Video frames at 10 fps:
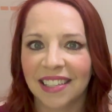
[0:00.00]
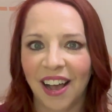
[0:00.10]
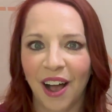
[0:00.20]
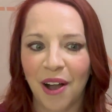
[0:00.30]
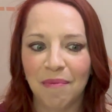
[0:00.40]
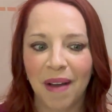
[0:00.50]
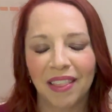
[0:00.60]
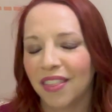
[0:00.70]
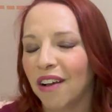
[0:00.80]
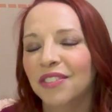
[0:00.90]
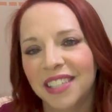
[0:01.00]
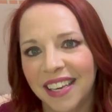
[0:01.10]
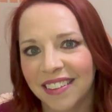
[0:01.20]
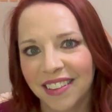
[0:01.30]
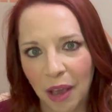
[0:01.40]
I love seeing
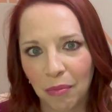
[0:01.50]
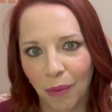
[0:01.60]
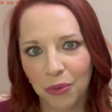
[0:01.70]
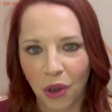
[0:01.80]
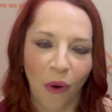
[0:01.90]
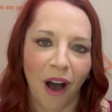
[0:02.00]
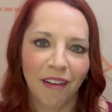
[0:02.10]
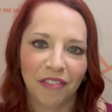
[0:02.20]
the light bulbs go off.